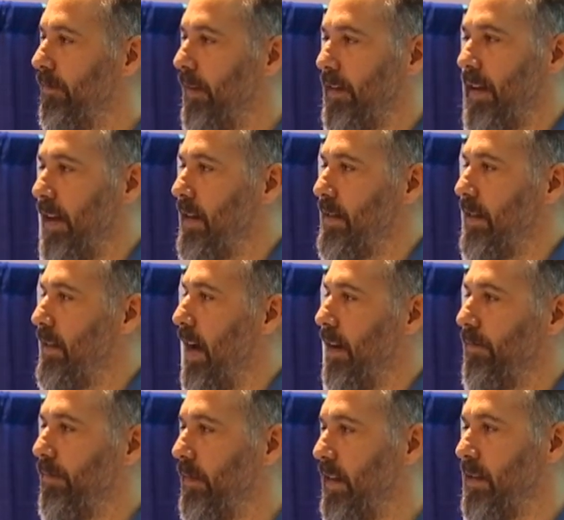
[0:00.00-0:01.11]
A ton is a ton,
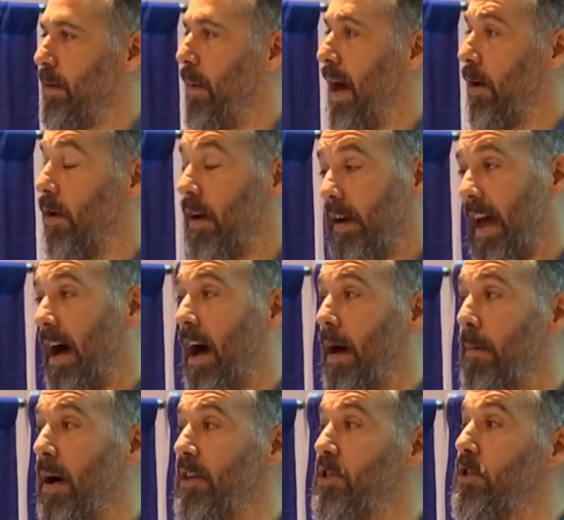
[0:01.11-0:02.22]
doesn't matter. Now, how
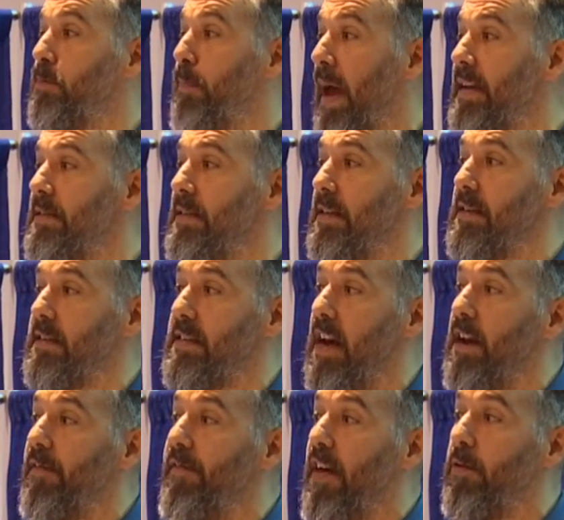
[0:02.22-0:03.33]
much space does a
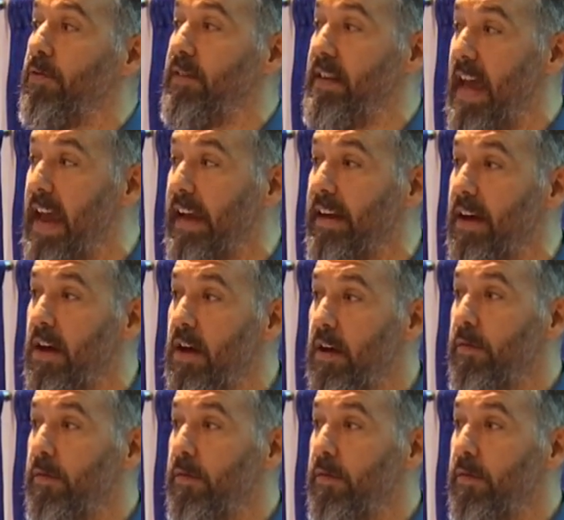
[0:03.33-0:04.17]
ton of feathers take